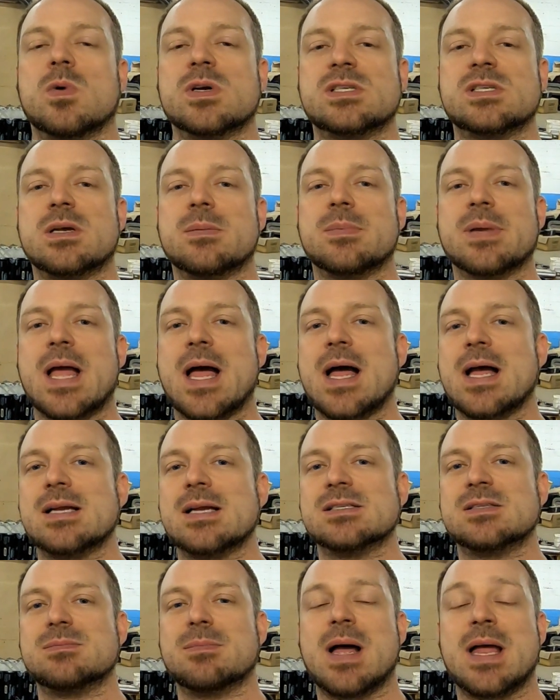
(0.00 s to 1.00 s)
What's up,
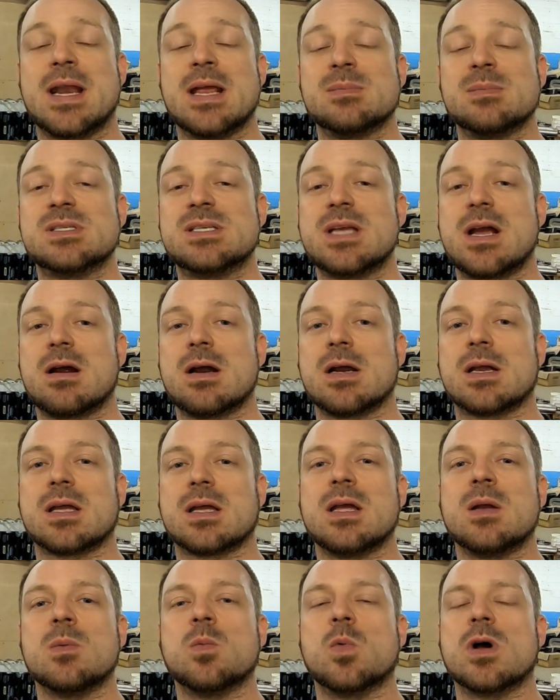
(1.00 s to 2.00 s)
guys? My name's
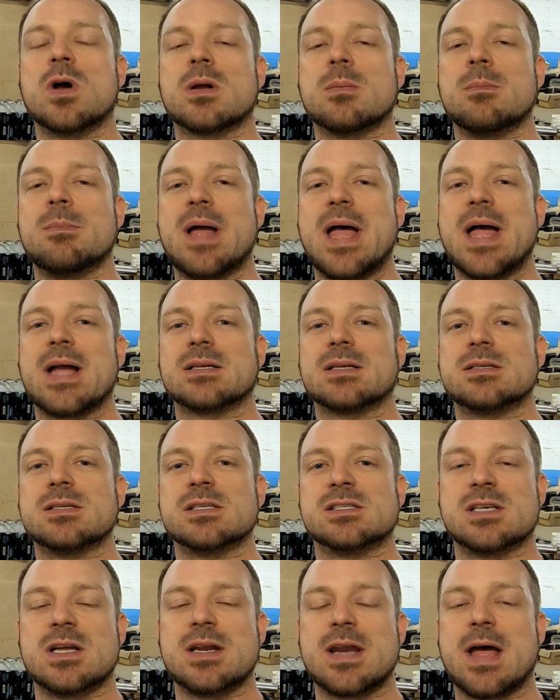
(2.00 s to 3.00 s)
Derek, and welcome back to
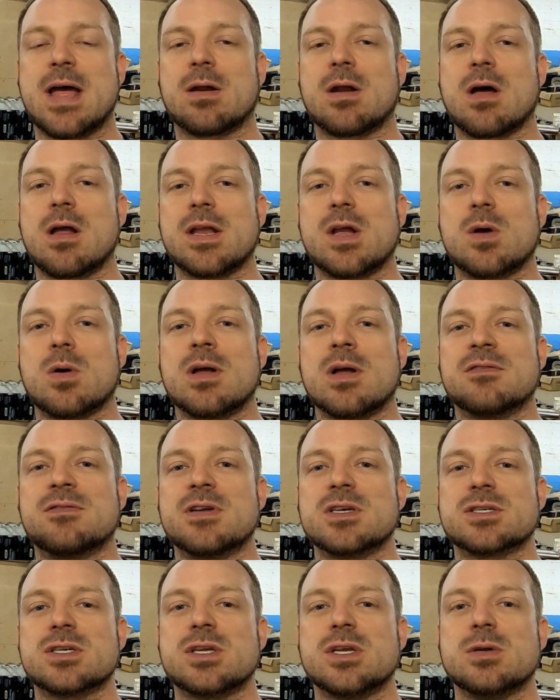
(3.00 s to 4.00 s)
the Sundown Audio
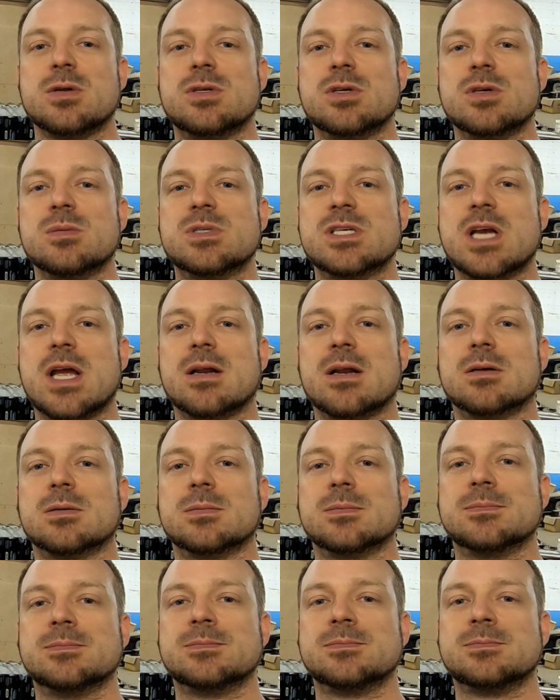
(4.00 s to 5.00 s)
unofficial YouTube channel.